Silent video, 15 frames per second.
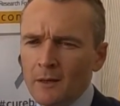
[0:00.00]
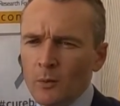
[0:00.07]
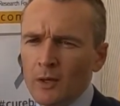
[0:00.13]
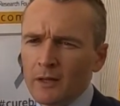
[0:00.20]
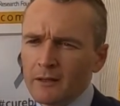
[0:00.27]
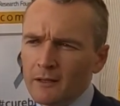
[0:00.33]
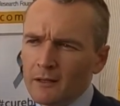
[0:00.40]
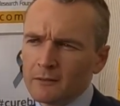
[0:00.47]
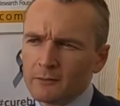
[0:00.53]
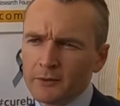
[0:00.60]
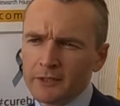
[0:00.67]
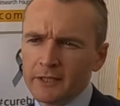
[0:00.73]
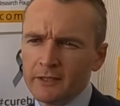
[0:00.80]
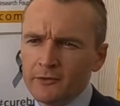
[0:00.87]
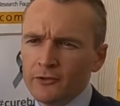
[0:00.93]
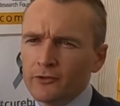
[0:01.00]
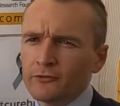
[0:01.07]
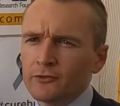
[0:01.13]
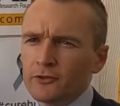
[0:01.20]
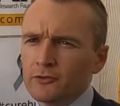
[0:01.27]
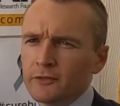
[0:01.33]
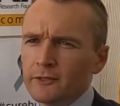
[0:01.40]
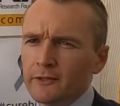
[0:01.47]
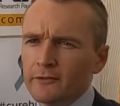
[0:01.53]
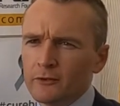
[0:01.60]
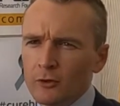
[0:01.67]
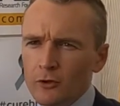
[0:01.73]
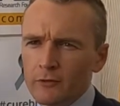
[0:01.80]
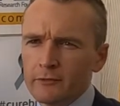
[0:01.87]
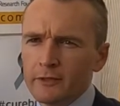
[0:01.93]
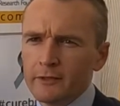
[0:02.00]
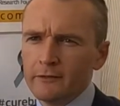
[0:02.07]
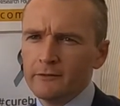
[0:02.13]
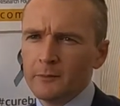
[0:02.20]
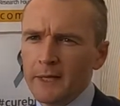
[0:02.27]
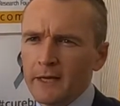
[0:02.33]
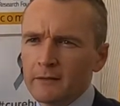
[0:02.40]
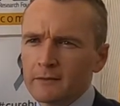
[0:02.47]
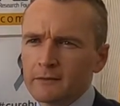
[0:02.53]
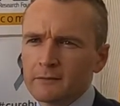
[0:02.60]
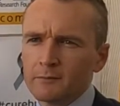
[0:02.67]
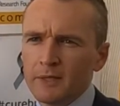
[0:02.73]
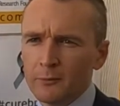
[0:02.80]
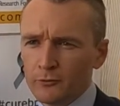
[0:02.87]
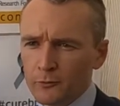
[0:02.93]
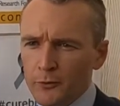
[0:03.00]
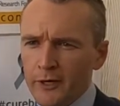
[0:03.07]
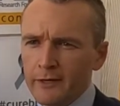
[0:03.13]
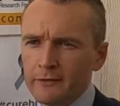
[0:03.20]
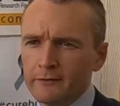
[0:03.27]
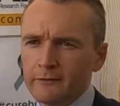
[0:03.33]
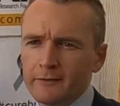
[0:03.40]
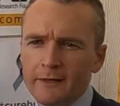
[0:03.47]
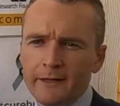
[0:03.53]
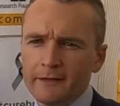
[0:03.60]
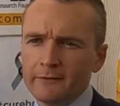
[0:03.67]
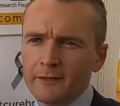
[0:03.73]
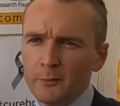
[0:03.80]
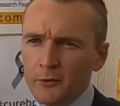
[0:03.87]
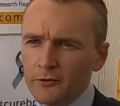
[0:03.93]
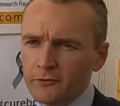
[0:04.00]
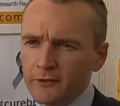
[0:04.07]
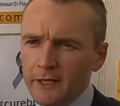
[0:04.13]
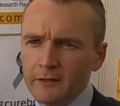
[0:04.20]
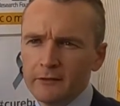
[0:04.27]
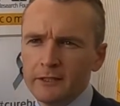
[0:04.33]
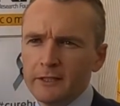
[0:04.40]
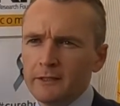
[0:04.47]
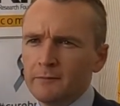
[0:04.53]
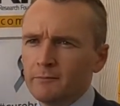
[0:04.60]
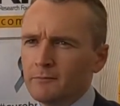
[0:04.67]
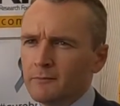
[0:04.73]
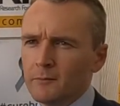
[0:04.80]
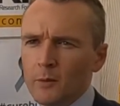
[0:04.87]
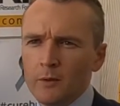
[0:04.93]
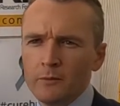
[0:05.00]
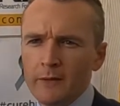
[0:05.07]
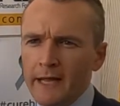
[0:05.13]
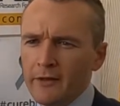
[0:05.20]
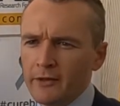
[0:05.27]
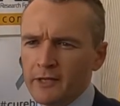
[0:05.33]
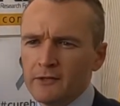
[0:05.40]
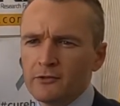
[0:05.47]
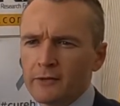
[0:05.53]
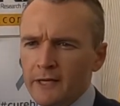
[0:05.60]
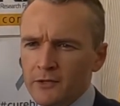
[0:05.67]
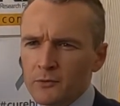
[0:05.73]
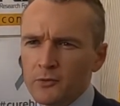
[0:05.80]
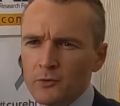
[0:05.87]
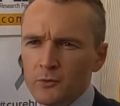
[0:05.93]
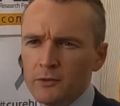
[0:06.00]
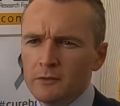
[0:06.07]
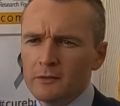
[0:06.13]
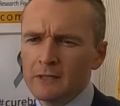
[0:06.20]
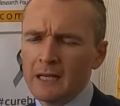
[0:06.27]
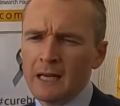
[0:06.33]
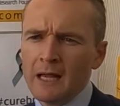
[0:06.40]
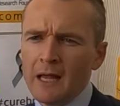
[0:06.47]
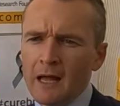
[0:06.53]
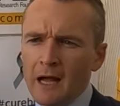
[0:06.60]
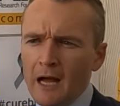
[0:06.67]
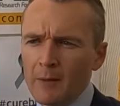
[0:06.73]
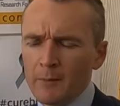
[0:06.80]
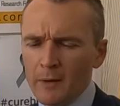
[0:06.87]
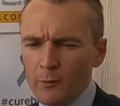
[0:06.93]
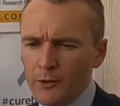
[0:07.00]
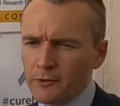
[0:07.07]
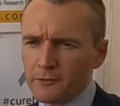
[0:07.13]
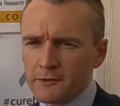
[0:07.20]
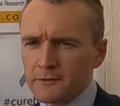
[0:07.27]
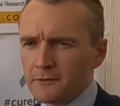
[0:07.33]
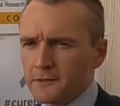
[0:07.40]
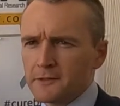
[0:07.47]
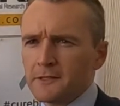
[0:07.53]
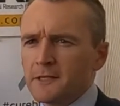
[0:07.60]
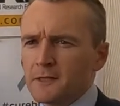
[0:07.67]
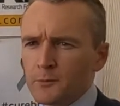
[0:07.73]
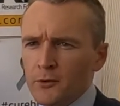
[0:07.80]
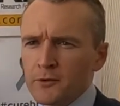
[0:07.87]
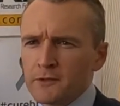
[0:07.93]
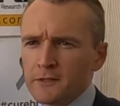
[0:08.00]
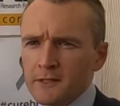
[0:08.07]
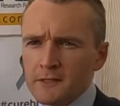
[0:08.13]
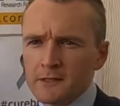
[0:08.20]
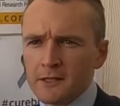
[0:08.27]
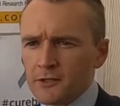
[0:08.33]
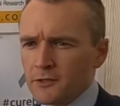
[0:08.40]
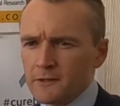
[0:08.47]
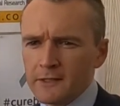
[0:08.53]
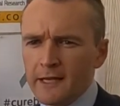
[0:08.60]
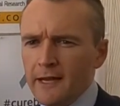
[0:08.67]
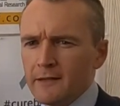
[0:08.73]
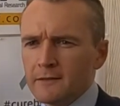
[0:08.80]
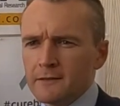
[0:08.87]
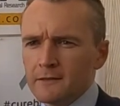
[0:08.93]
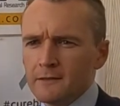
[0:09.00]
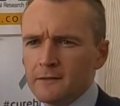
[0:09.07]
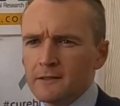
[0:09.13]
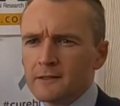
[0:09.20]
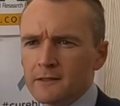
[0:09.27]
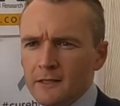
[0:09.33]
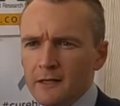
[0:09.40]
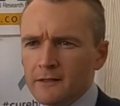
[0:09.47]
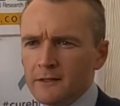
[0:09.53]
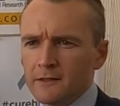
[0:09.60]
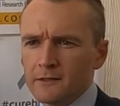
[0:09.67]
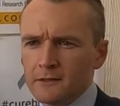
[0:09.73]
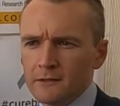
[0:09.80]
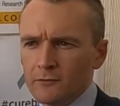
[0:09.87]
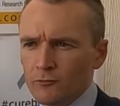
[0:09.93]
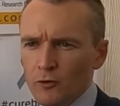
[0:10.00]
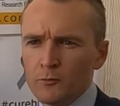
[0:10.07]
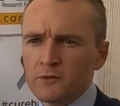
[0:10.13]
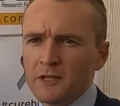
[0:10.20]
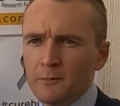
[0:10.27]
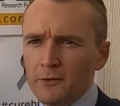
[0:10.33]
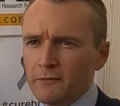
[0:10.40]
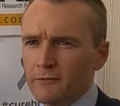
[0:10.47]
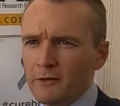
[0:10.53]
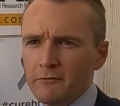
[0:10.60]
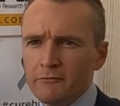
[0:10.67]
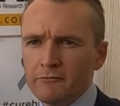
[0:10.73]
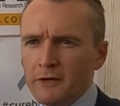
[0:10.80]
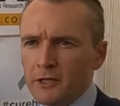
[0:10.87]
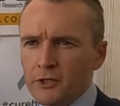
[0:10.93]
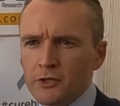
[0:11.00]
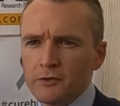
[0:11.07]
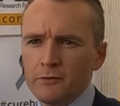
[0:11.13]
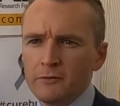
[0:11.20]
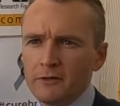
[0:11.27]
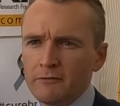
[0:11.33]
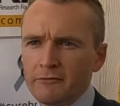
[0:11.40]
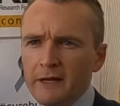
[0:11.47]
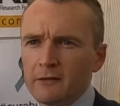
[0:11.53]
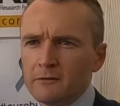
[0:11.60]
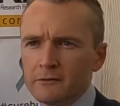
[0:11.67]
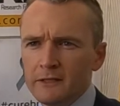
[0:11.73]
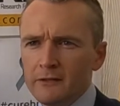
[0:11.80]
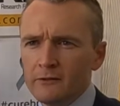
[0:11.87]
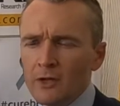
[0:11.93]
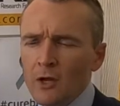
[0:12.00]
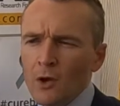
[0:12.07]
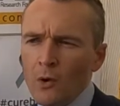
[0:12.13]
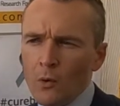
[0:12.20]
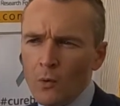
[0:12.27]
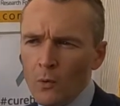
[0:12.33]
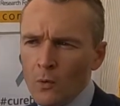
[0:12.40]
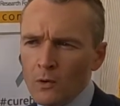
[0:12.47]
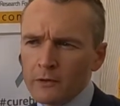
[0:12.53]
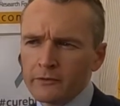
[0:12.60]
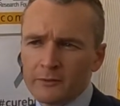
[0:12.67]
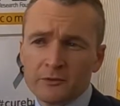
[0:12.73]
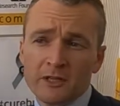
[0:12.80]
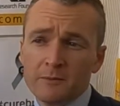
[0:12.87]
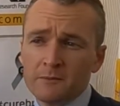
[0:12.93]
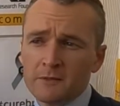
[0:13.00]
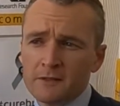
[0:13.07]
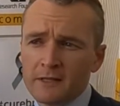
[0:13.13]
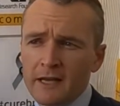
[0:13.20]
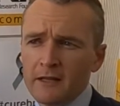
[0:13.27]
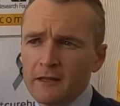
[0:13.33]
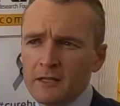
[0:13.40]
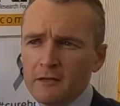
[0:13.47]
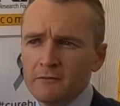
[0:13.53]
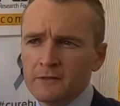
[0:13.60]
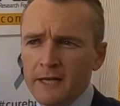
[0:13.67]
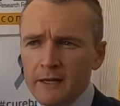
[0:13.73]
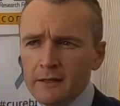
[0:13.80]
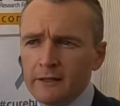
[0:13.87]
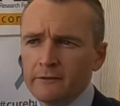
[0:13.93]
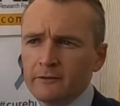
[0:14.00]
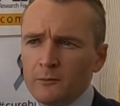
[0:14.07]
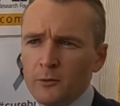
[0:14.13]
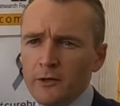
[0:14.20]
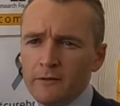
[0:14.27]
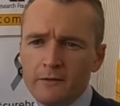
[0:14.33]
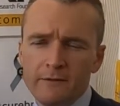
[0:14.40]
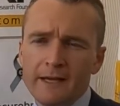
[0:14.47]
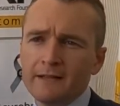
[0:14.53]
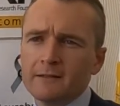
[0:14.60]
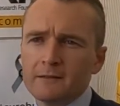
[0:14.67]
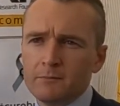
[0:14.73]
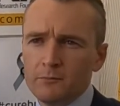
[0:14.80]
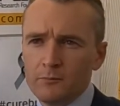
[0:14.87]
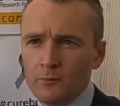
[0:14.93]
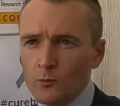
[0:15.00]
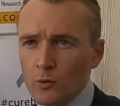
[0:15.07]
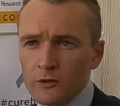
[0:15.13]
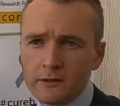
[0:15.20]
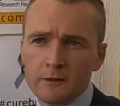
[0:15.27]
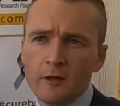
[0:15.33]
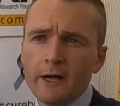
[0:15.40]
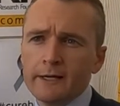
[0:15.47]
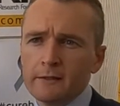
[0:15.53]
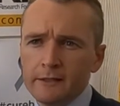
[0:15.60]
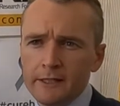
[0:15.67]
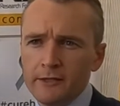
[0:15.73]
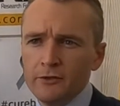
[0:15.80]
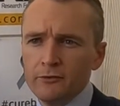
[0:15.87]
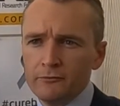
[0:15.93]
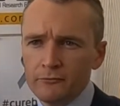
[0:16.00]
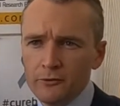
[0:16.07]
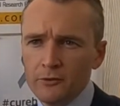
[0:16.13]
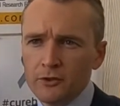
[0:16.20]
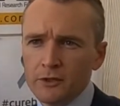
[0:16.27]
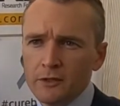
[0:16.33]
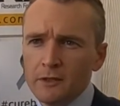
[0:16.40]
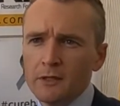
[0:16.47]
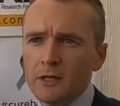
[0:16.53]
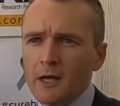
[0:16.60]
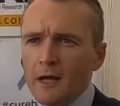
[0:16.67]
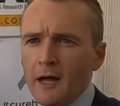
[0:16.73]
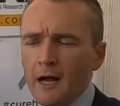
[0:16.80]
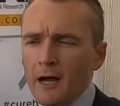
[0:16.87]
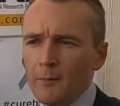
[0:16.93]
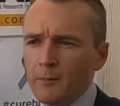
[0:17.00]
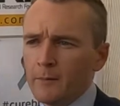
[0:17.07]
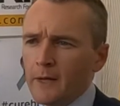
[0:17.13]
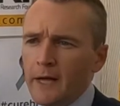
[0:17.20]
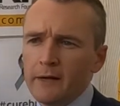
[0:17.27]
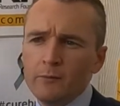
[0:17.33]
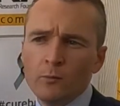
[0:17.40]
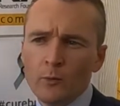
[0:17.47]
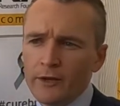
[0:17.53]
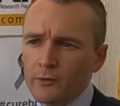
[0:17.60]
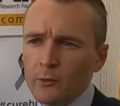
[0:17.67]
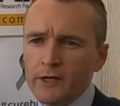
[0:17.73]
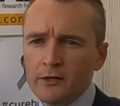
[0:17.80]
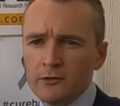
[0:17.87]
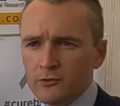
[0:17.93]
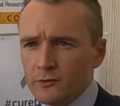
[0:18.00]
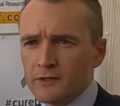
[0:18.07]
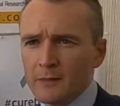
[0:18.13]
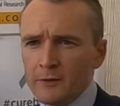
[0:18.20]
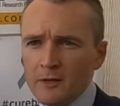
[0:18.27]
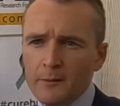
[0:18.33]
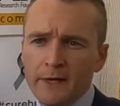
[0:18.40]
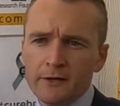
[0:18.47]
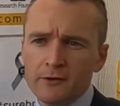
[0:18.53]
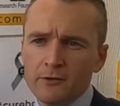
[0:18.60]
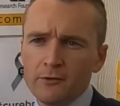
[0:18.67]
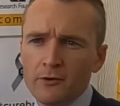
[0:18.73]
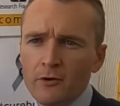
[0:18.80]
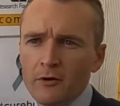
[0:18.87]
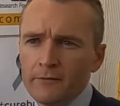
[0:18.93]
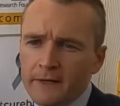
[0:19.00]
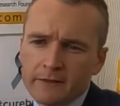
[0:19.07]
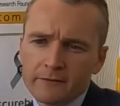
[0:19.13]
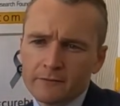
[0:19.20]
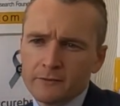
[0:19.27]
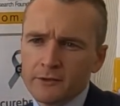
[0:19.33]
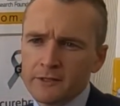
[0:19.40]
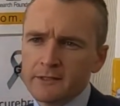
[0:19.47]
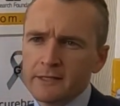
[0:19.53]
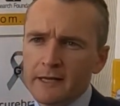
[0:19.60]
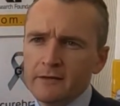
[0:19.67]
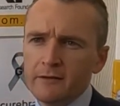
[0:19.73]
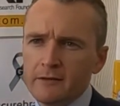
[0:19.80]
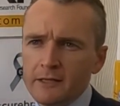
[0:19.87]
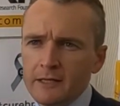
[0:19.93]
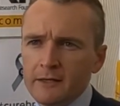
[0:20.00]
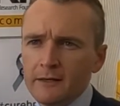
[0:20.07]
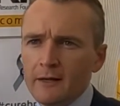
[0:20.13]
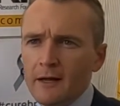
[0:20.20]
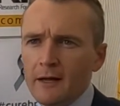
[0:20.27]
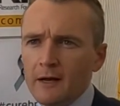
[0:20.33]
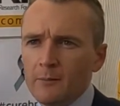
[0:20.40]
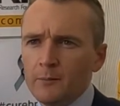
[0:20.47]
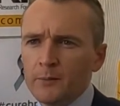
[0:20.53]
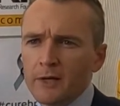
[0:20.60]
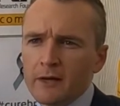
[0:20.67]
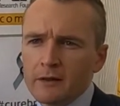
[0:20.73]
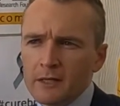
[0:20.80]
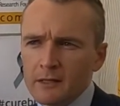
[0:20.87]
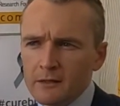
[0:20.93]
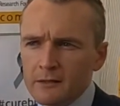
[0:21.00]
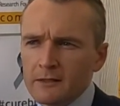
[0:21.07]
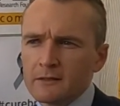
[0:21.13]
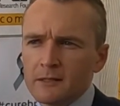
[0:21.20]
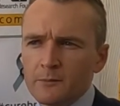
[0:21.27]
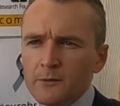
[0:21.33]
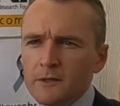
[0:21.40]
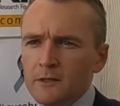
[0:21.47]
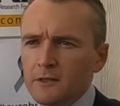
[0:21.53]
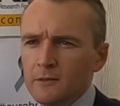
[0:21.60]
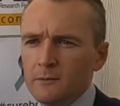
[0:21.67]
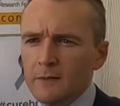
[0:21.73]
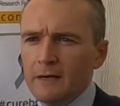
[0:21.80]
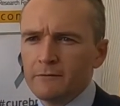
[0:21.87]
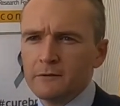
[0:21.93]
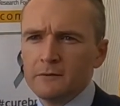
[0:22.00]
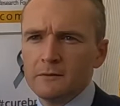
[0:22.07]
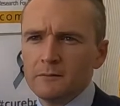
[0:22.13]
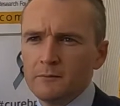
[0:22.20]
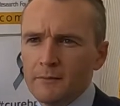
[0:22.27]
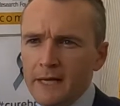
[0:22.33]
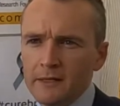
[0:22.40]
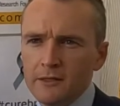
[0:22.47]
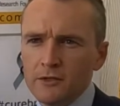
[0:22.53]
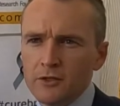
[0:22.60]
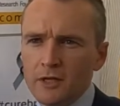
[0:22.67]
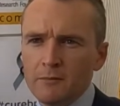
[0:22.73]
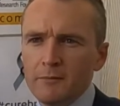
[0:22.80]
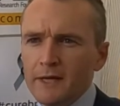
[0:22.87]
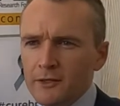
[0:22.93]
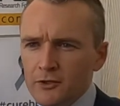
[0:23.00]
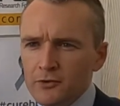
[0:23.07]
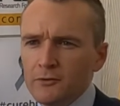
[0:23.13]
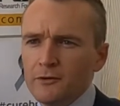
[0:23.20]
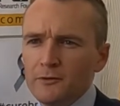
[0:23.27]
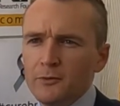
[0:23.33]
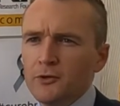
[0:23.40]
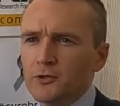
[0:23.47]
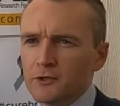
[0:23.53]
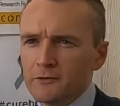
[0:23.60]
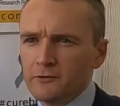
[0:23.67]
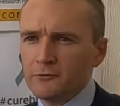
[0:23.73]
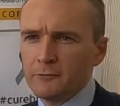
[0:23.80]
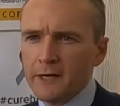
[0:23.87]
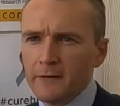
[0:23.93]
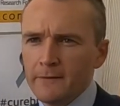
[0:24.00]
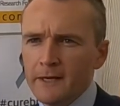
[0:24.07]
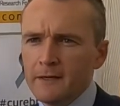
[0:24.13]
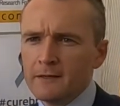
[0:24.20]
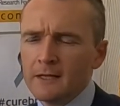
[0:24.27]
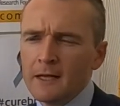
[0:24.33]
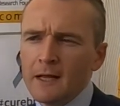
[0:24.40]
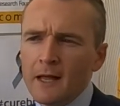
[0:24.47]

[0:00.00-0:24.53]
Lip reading: Well, I think ultimately neurosurgery, there's a lot of it is about people's brains, and that's their personality, how they interact with the world. And whether it's the disease process, such as a cancer, that's starting to rob someone of their function or their faculties, or sometimes the sad thing of telling someone that's what's likely in your future, and whether we can do something about it or not, that's a very sad thing. But I think that's something that you have to manage and manage your own emotions around that.